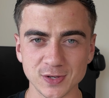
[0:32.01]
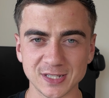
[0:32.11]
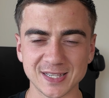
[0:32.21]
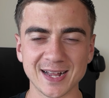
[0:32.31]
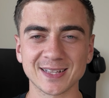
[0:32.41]

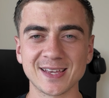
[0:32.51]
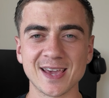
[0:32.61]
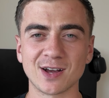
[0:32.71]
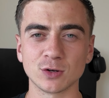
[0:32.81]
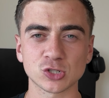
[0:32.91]
exactly
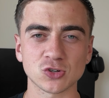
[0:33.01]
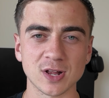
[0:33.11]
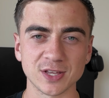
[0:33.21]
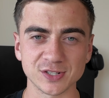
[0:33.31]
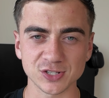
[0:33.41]
how
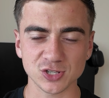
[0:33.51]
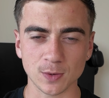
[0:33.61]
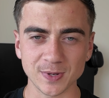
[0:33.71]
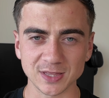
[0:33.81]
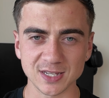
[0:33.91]
Australians are
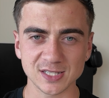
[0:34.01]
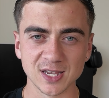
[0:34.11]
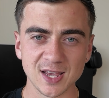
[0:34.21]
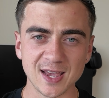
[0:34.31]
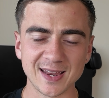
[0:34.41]
stopping this